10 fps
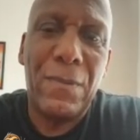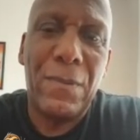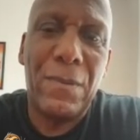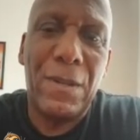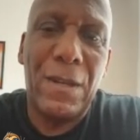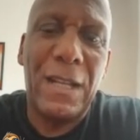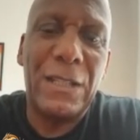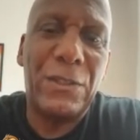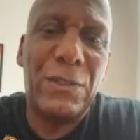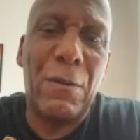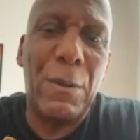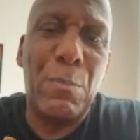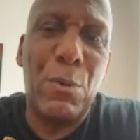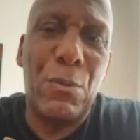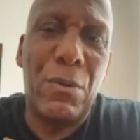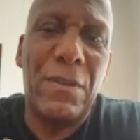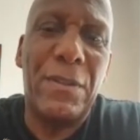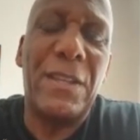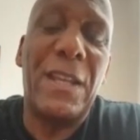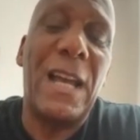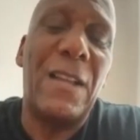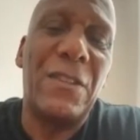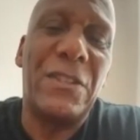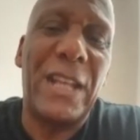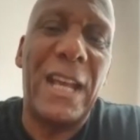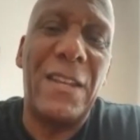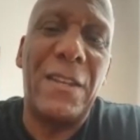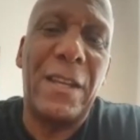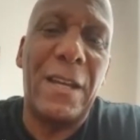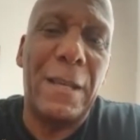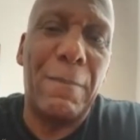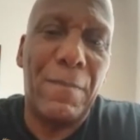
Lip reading: you know, that's so important that they understand the game.